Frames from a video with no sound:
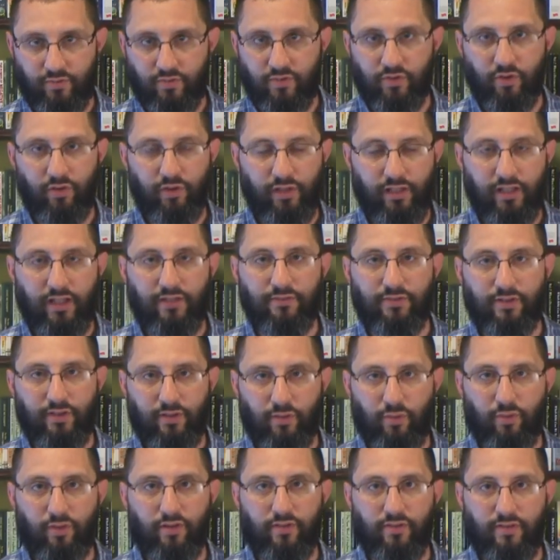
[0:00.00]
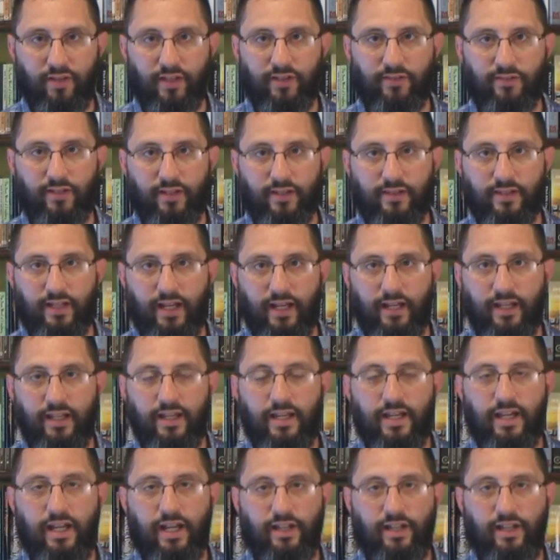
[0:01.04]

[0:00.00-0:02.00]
truly loves the Lord and things like that,